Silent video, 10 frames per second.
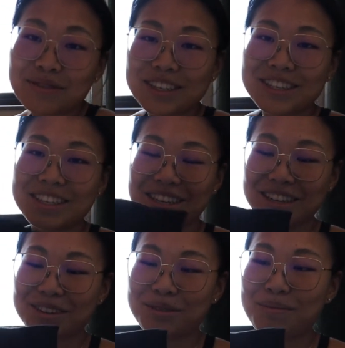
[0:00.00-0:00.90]
us these like
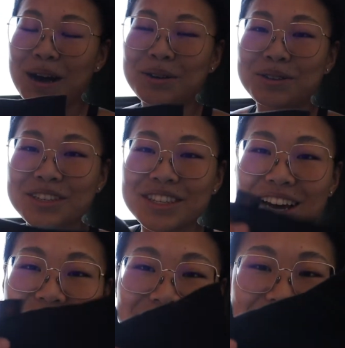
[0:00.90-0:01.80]
little pouches that
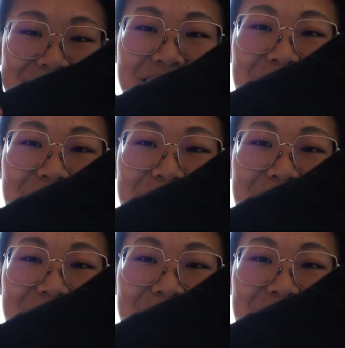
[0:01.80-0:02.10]
had like the